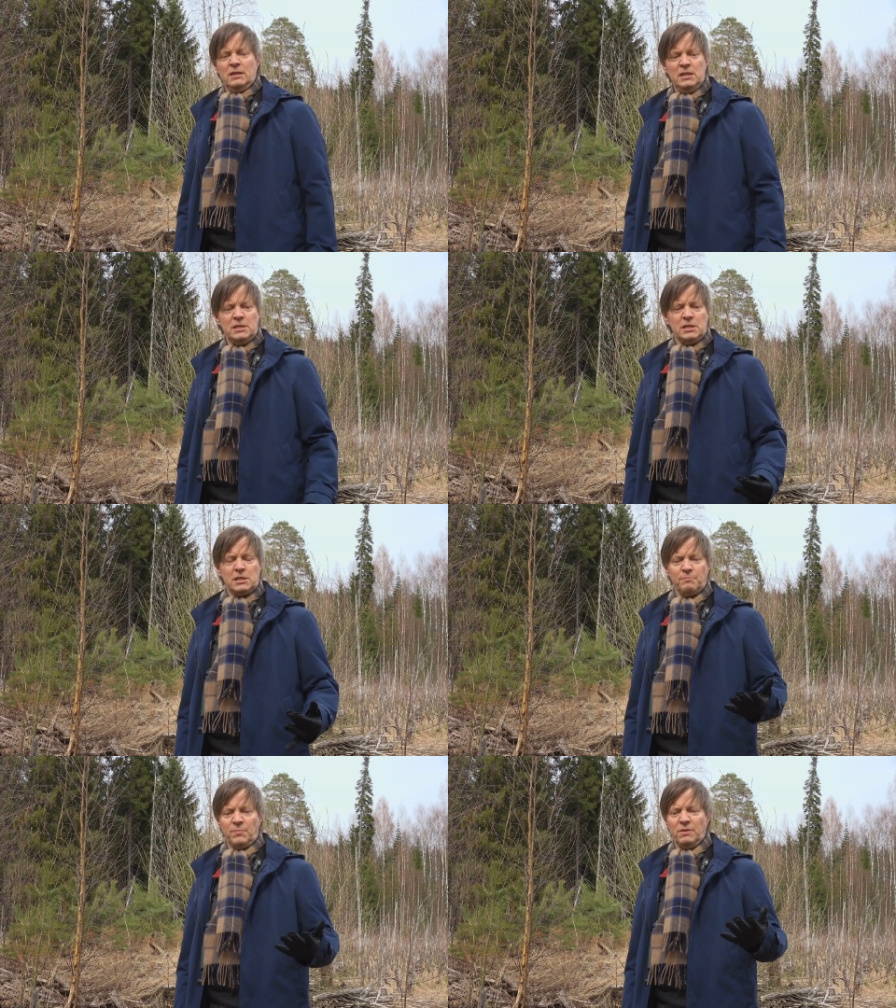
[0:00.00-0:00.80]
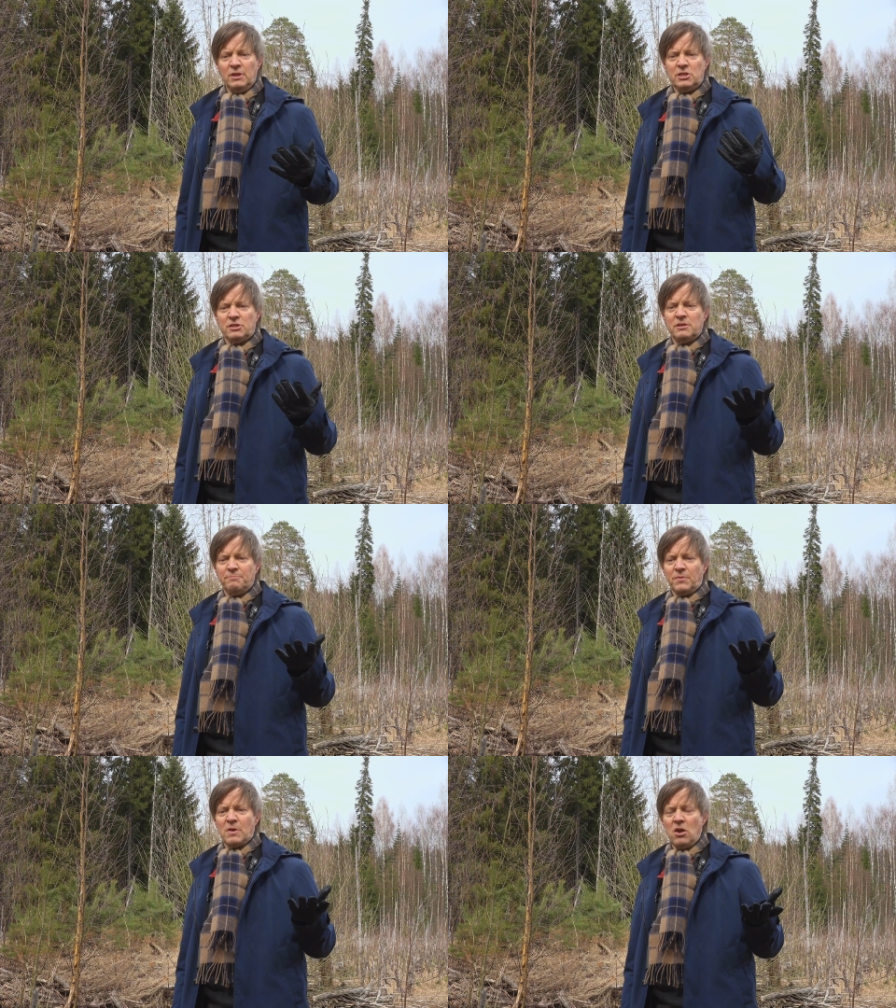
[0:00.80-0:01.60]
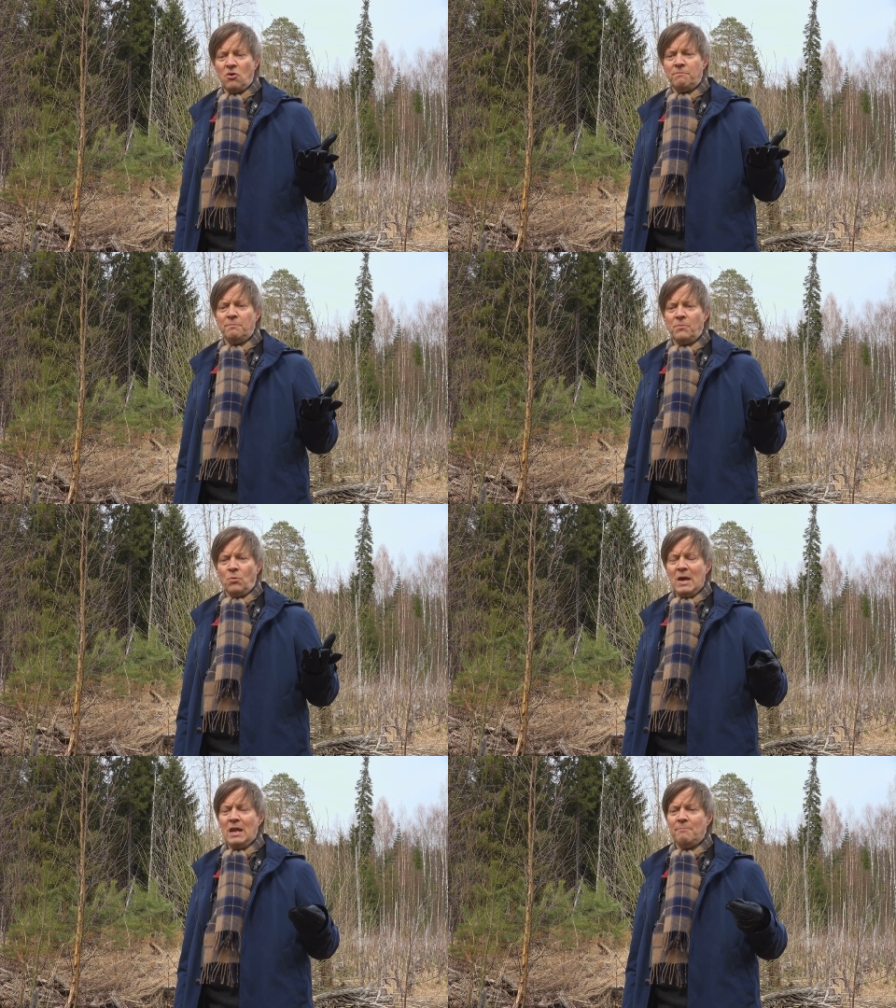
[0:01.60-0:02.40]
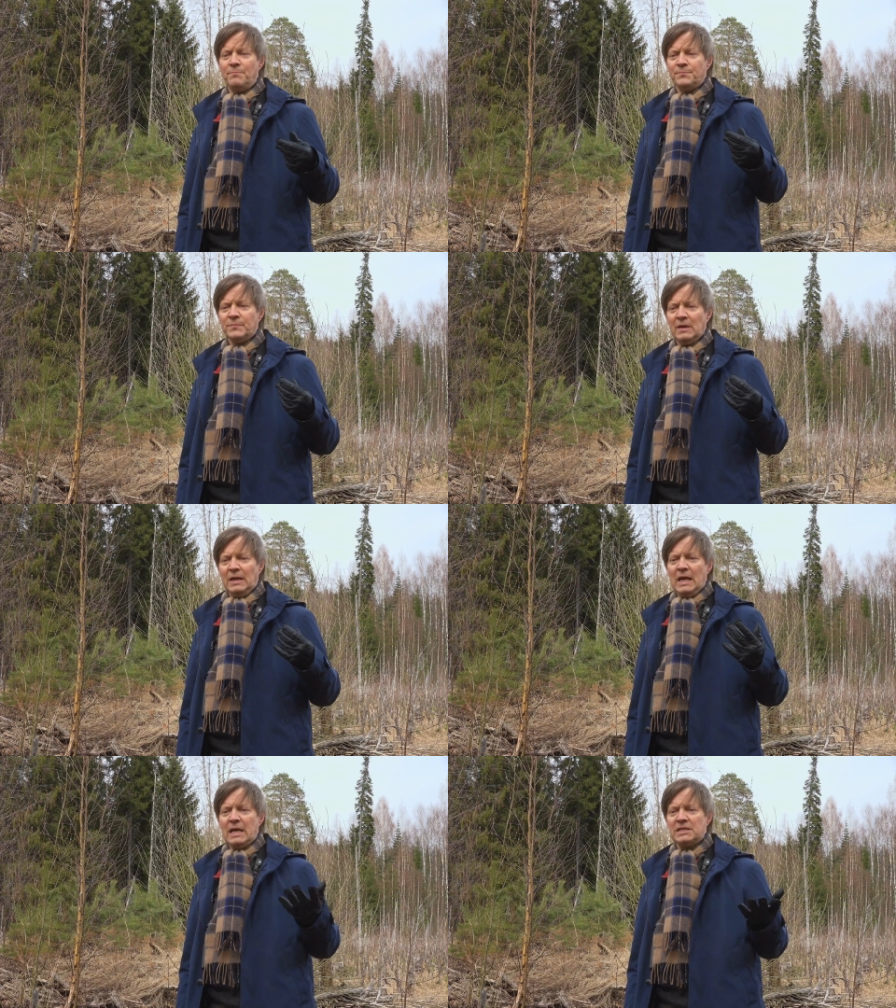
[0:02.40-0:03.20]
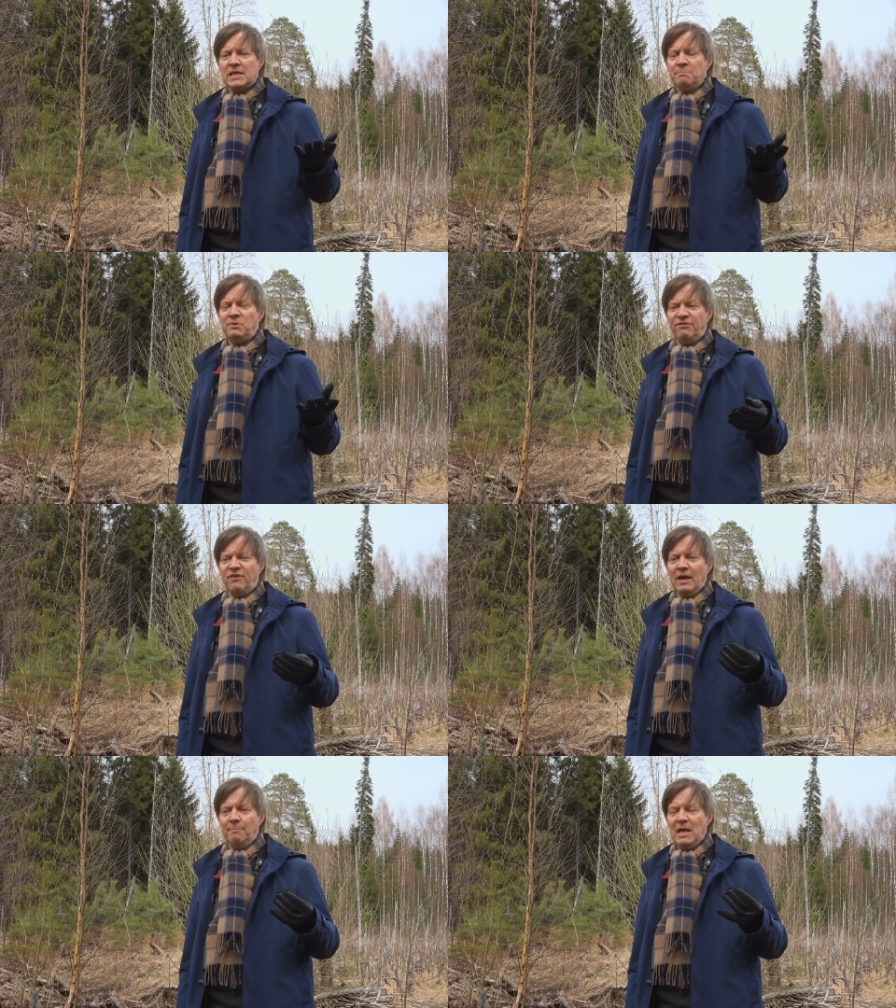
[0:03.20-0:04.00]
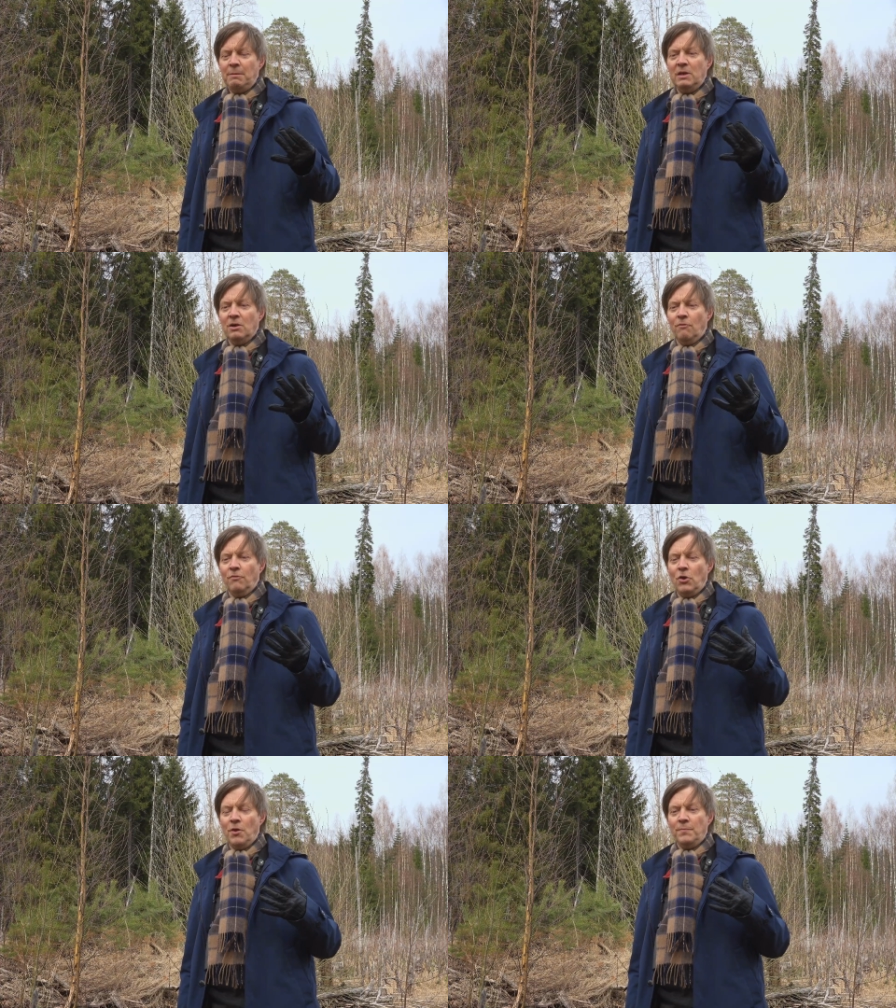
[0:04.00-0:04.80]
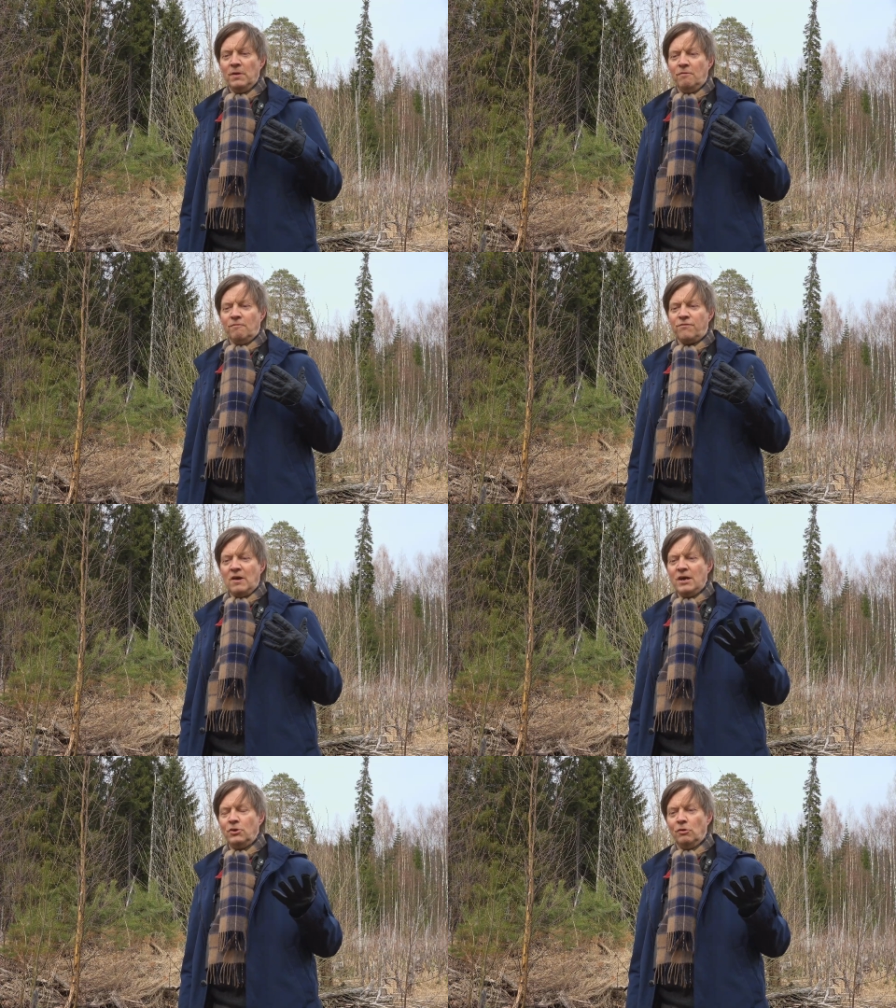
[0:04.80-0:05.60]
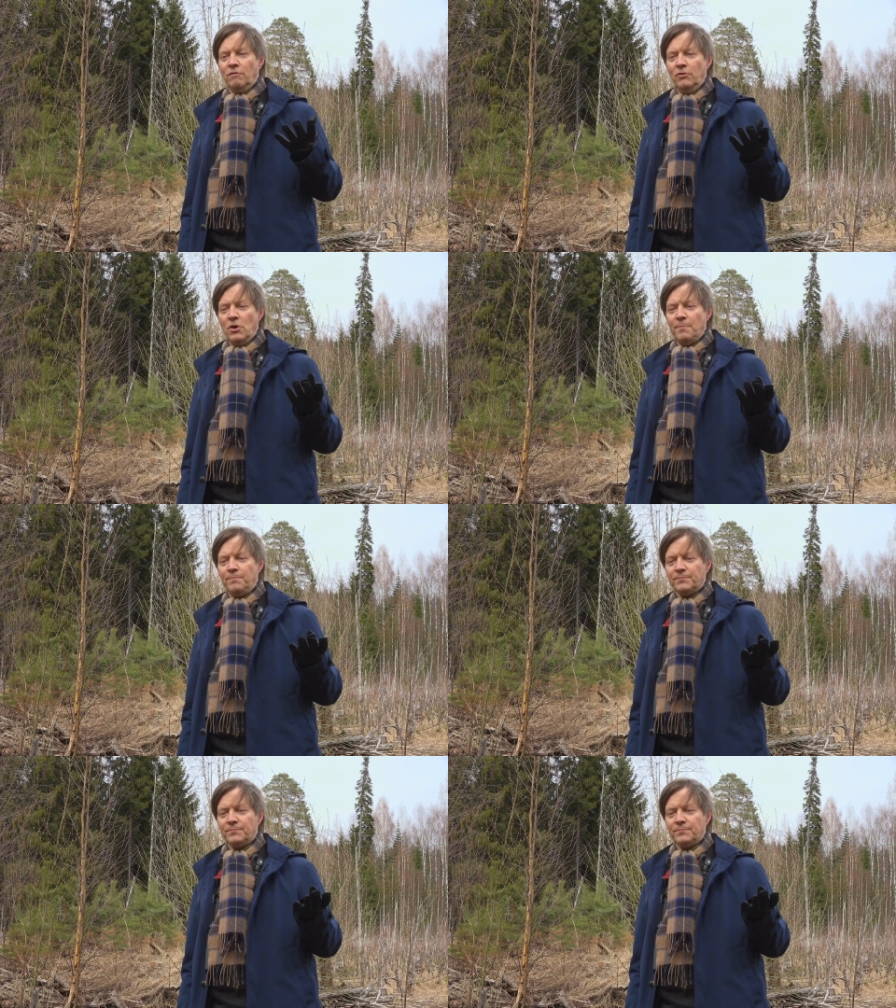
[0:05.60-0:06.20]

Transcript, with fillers: this is, this is kind of well exemplified maybe of the flood of the